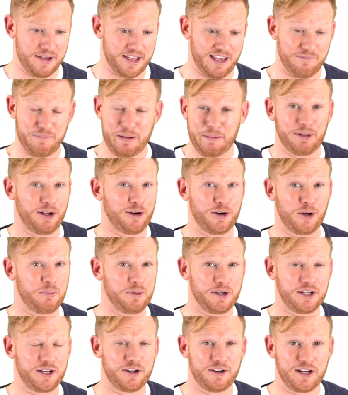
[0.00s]
If people aren't
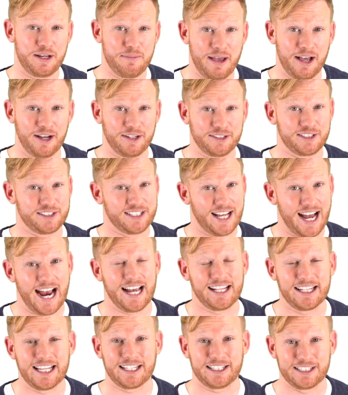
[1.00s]
opening your emails, there's a
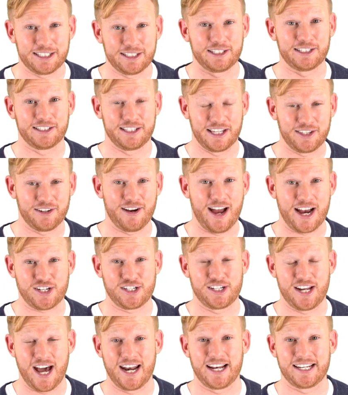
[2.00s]
high likelihood that they're
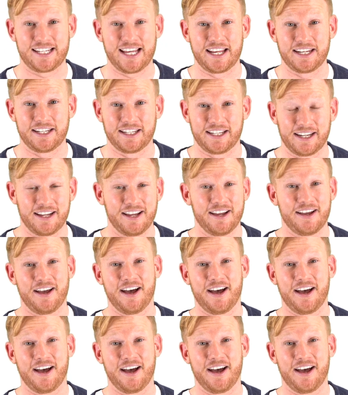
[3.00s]
actually not attending.